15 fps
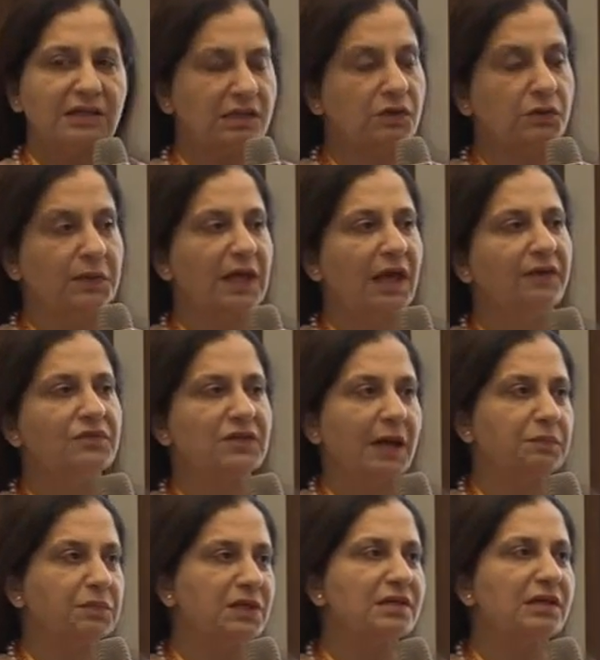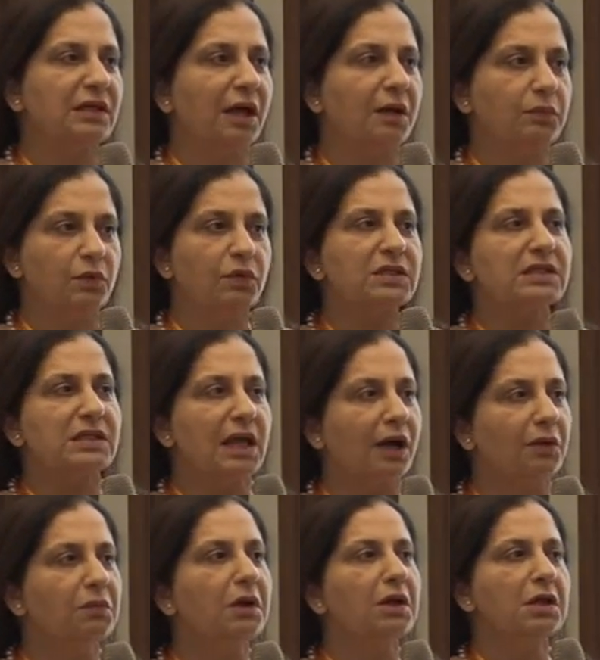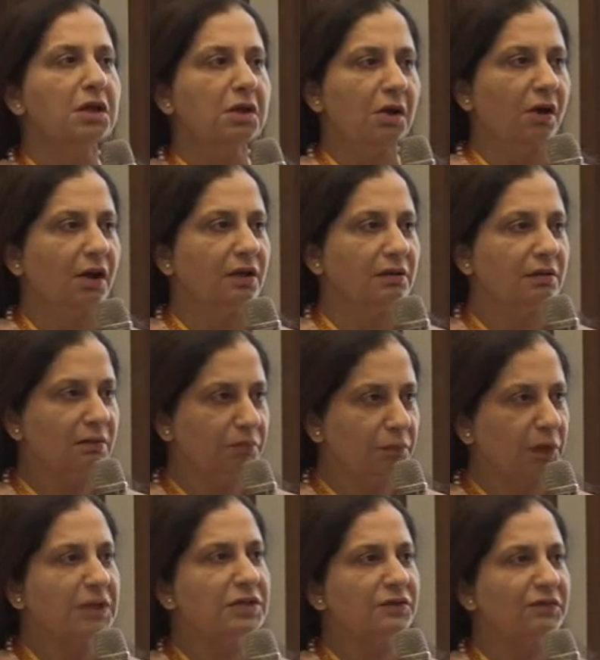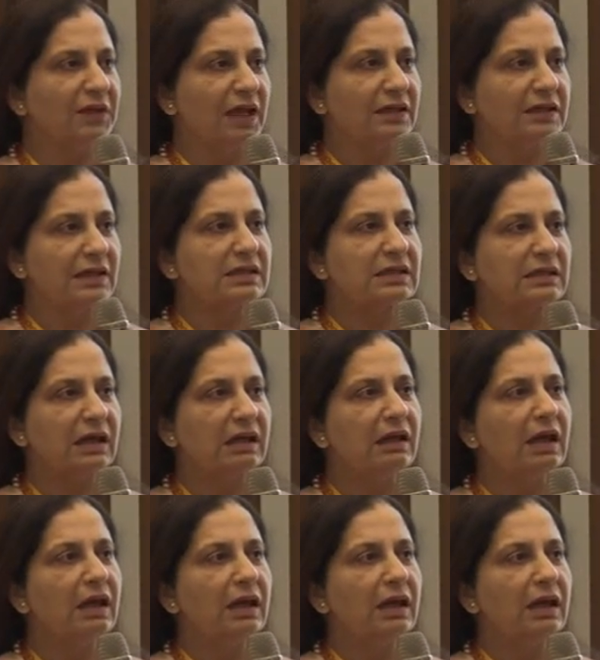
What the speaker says: since we have chapters in our books now on point of care testing